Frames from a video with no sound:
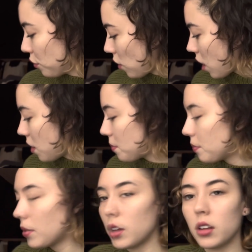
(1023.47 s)

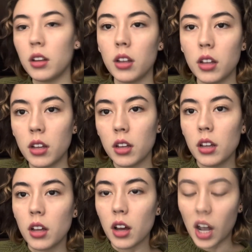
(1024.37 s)
from
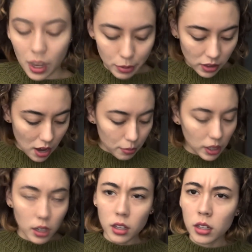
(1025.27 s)
Hobby
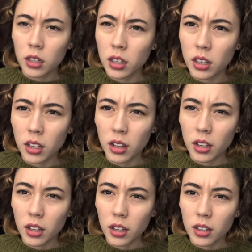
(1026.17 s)
Lobby.
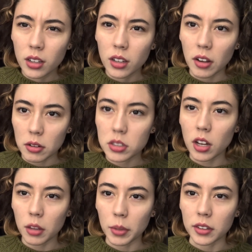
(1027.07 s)
I was
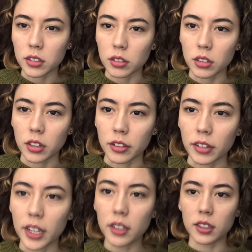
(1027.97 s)
talking about this earlier,
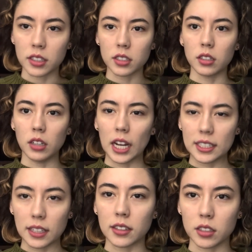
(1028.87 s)
right? I
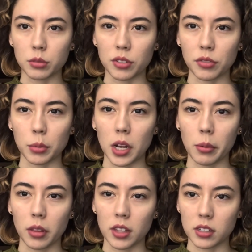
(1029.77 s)
said this
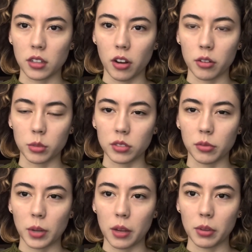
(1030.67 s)
yarn was from
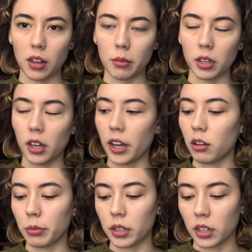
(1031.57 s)
Hobby Lobby. I
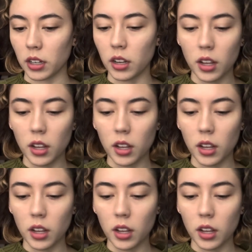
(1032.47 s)
hope I did.